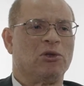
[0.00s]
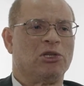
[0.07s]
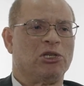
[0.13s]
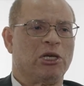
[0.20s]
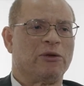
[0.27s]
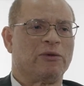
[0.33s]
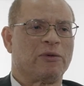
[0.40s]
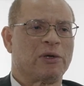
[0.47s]

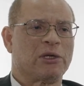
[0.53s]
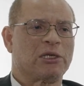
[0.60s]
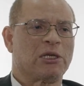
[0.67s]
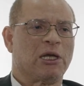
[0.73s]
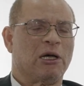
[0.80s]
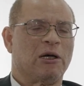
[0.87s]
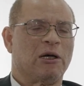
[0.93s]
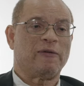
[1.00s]
generous
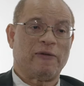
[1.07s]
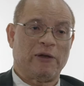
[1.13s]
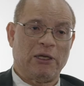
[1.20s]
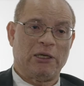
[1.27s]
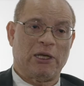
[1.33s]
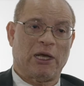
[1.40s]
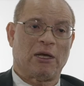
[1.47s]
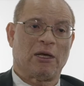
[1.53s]

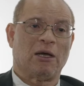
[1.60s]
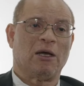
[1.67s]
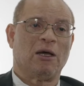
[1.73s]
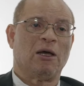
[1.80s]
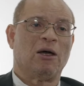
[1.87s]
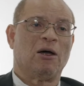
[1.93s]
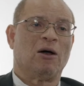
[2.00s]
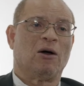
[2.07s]
funding
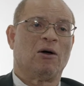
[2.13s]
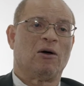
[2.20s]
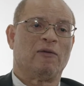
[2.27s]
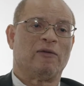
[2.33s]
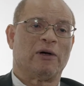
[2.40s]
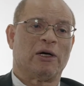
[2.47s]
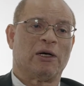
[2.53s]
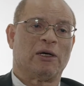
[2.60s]
of